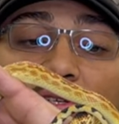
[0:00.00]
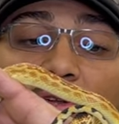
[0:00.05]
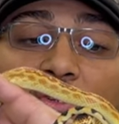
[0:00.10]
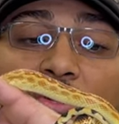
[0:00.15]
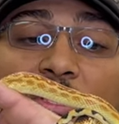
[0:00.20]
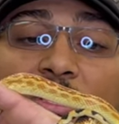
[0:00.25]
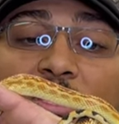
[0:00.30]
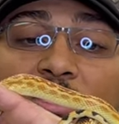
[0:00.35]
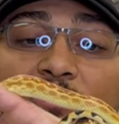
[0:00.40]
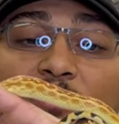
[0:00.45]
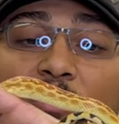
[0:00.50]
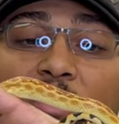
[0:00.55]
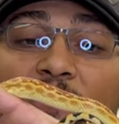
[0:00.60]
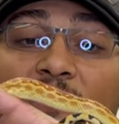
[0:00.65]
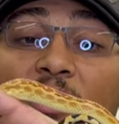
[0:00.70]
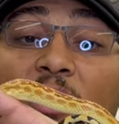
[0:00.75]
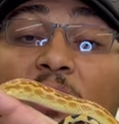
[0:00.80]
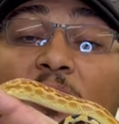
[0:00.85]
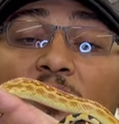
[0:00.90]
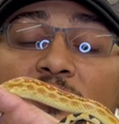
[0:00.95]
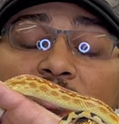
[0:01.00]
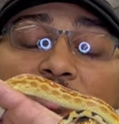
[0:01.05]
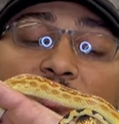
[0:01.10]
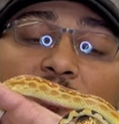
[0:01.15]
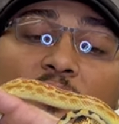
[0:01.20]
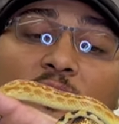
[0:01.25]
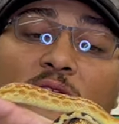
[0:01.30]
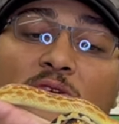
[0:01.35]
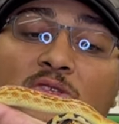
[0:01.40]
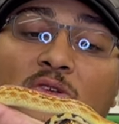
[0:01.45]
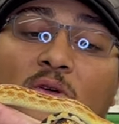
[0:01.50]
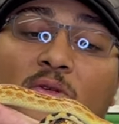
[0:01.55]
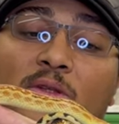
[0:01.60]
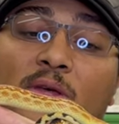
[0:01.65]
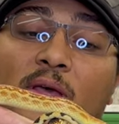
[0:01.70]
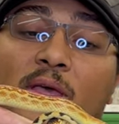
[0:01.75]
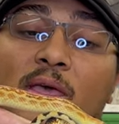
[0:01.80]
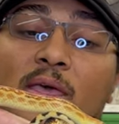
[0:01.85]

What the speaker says: old at this point, very close to 2 years old.